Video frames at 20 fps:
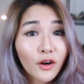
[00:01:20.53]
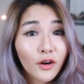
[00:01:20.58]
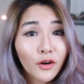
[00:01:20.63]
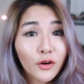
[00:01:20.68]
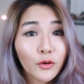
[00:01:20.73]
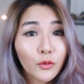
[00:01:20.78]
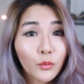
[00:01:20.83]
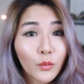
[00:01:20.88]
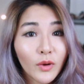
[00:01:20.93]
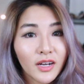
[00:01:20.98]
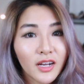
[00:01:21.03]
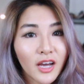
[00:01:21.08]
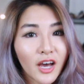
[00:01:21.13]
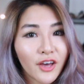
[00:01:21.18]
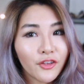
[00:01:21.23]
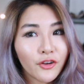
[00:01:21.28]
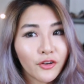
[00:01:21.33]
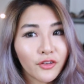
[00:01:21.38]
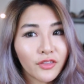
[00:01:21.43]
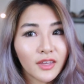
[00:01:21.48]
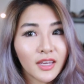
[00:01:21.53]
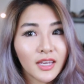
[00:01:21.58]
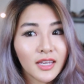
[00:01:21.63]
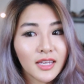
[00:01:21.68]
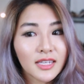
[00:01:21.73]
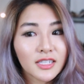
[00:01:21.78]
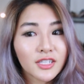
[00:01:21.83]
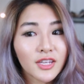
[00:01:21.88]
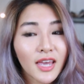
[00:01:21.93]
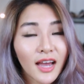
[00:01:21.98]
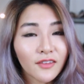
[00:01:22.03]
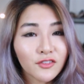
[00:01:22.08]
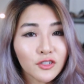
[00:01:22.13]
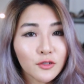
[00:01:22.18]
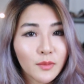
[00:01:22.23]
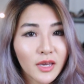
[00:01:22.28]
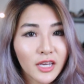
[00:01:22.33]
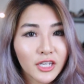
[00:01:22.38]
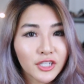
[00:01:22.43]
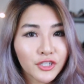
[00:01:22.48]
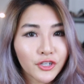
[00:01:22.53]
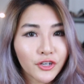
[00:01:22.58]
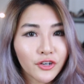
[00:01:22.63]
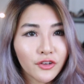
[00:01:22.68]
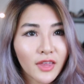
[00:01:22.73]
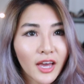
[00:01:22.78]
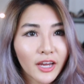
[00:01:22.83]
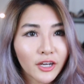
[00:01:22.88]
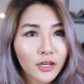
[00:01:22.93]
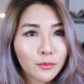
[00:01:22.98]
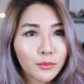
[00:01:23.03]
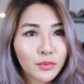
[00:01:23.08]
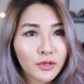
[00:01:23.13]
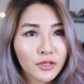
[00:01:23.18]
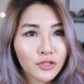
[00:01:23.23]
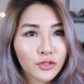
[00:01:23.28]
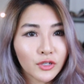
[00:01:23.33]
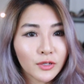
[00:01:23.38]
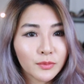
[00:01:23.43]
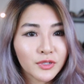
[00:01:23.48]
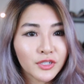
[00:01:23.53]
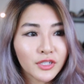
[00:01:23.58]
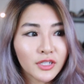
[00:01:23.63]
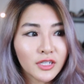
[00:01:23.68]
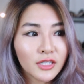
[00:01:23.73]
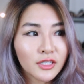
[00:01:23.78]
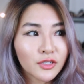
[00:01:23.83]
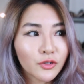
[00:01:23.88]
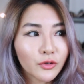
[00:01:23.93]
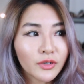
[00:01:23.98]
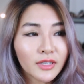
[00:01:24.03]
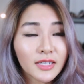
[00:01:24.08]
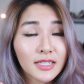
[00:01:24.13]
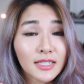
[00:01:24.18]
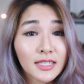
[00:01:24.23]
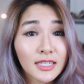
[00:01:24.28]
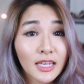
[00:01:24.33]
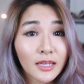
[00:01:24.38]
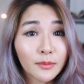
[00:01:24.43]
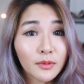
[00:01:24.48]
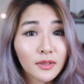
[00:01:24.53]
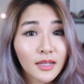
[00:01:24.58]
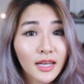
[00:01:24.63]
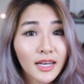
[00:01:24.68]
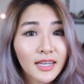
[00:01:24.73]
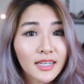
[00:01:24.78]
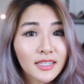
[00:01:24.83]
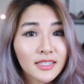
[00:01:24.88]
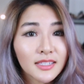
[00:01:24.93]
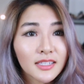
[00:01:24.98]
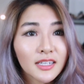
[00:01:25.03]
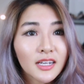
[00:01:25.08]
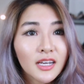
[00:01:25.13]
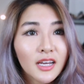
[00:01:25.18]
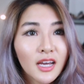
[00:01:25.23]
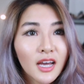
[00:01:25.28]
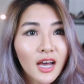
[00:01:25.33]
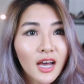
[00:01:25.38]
Oh, one other thing is you have to make sure that your prescription is already stabilized